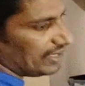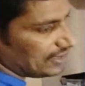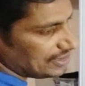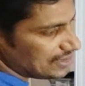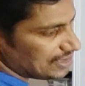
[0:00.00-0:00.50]
a,
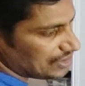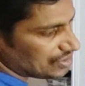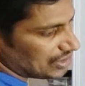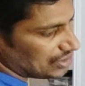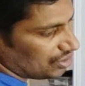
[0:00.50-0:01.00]
this is the
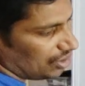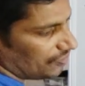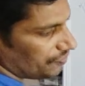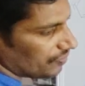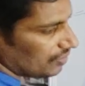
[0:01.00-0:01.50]
structure
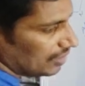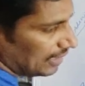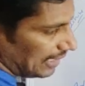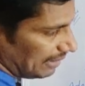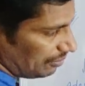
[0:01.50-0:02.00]
of
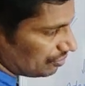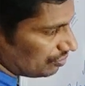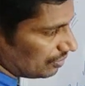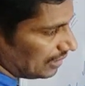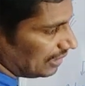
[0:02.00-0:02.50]
ribose
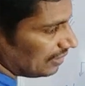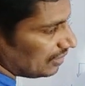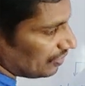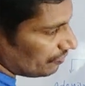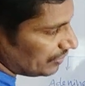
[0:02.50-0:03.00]
sugar
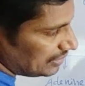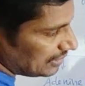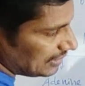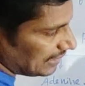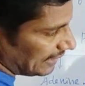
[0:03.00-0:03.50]
which
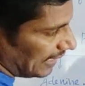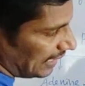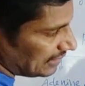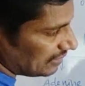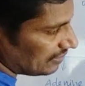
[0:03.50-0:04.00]
is
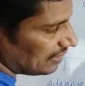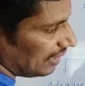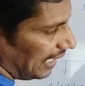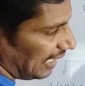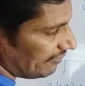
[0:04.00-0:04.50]
attached
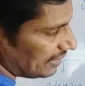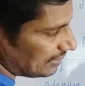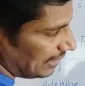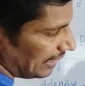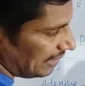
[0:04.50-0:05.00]
have a
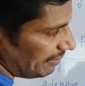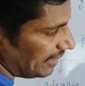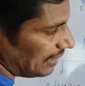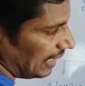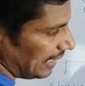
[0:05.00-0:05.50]

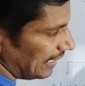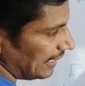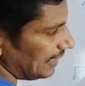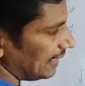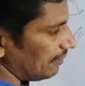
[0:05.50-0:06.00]
thymine or
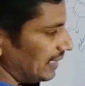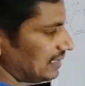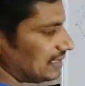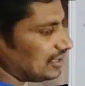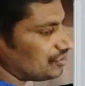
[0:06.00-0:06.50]
adenine,
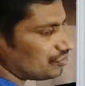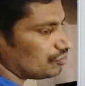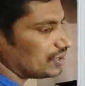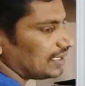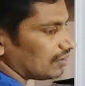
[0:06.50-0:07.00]
means it is
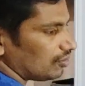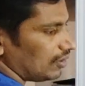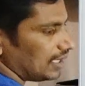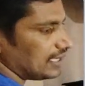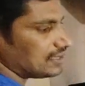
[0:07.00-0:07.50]
together
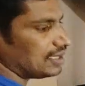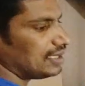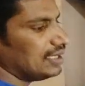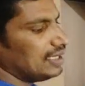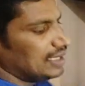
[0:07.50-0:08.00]
called as
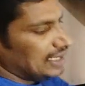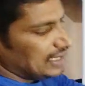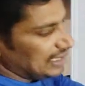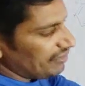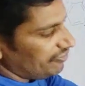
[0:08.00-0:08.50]
a,
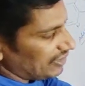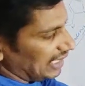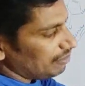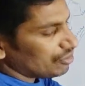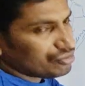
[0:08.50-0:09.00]
if
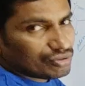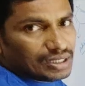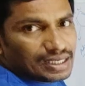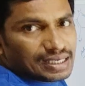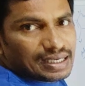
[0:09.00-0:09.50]
ribose
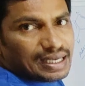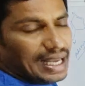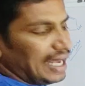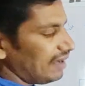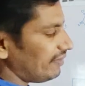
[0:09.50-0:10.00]
sugar
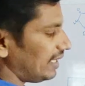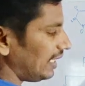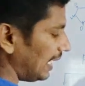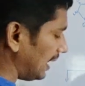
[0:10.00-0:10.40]
have a